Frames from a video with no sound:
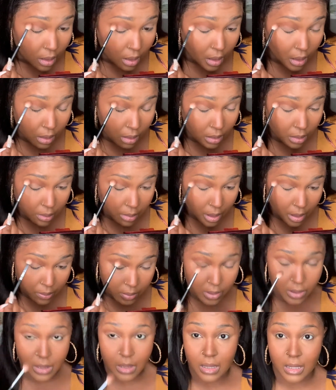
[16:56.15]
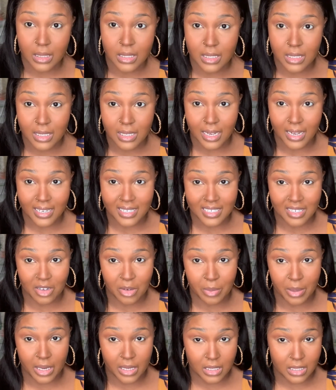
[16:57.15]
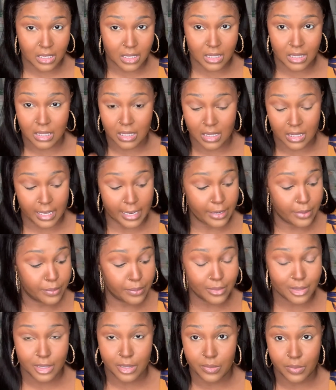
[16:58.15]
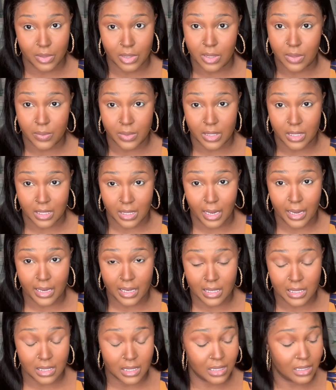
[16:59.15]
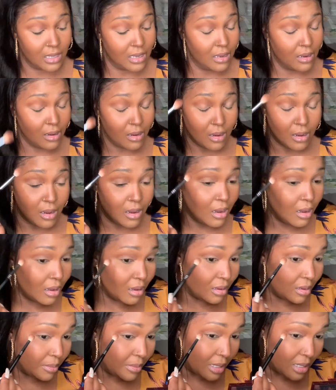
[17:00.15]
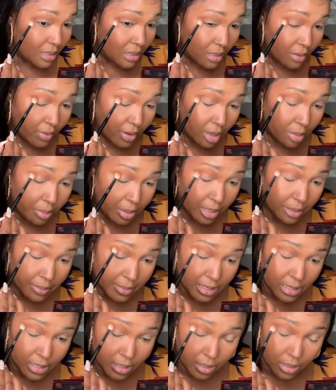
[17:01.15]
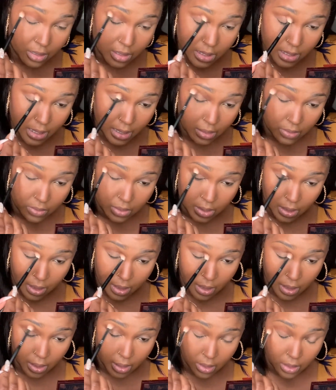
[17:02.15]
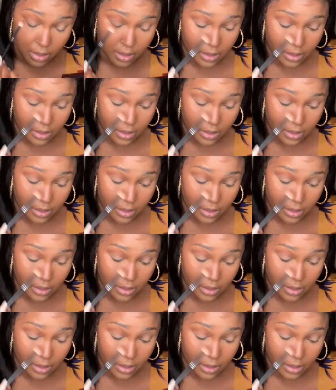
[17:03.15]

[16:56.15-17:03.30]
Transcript: I will say that this eyeshadow palette is like really, really, really nice. I love how pigmented her shadows are.